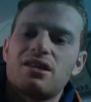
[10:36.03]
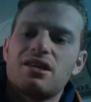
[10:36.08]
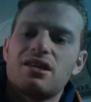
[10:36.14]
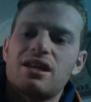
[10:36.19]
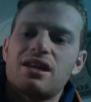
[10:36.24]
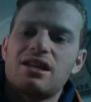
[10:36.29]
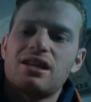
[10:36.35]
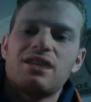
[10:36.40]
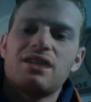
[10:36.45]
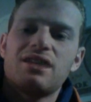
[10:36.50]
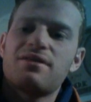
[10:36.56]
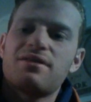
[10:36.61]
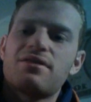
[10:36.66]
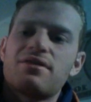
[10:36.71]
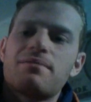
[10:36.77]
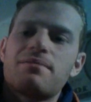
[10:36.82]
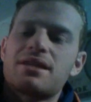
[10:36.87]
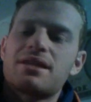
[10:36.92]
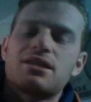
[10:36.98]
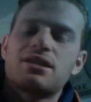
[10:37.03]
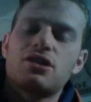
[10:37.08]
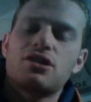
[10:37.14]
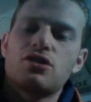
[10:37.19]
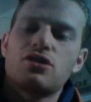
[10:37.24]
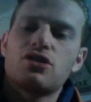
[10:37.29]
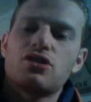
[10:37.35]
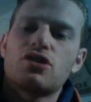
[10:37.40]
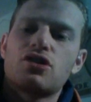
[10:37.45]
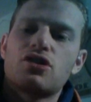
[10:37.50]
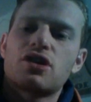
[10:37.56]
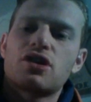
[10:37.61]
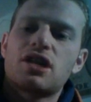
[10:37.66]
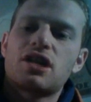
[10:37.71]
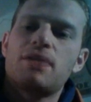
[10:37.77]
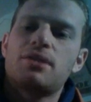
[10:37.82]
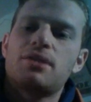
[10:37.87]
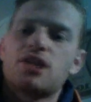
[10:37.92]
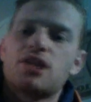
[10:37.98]
hitting it. Even if you miss it, you're gonna
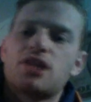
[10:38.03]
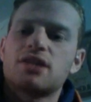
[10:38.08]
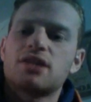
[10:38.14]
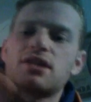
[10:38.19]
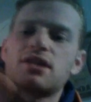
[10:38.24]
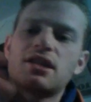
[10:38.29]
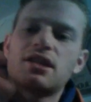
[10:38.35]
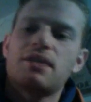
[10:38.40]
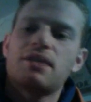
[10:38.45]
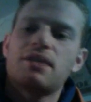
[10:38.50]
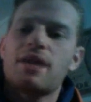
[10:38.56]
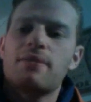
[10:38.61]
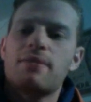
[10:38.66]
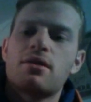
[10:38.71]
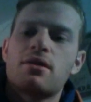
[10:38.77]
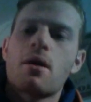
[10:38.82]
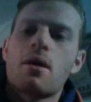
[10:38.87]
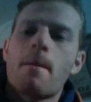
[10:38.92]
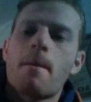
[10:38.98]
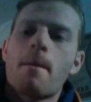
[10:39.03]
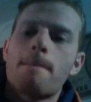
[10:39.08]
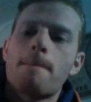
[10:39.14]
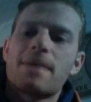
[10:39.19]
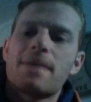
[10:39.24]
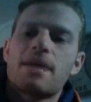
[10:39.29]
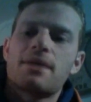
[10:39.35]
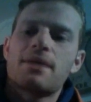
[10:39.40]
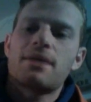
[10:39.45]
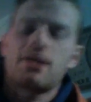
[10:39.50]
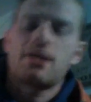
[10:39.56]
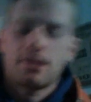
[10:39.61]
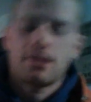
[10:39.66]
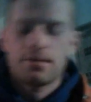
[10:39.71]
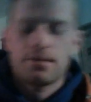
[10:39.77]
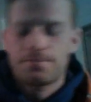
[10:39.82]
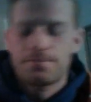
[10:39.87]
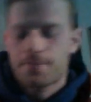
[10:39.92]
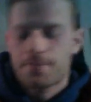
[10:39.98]
keep adjusting, keep aiming, bam, hitting
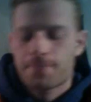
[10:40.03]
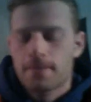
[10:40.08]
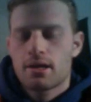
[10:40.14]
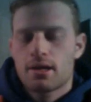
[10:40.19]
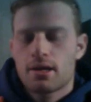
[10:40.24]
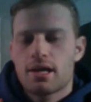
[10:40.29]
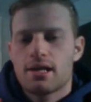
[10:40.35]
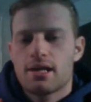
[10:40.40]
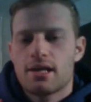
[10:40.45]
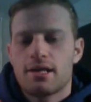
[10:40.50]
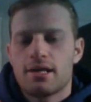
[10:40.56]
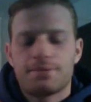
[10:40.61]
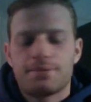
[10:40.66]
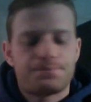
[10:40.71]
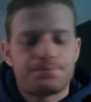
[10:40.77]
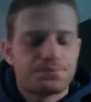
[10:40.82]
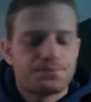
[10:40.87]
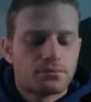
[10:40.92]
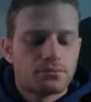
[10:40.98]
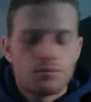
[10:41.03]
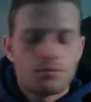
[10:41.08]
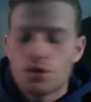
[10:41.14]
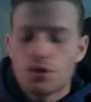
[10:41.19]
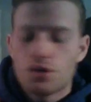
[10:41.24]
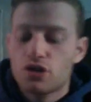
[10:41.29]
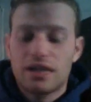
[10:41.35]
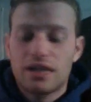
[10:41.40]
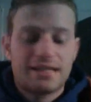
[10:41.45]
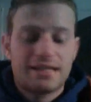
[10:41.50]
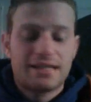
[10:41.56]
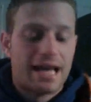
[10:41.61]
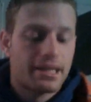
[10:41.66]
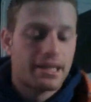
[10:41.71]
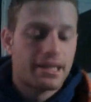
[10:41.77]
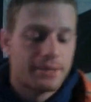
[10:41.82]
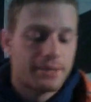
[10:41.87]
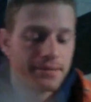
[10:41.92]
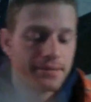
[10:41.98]
it. That's the
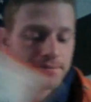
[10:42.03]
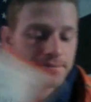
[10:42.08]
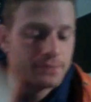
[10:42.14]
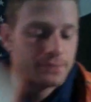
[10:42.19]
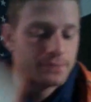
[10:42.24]
element.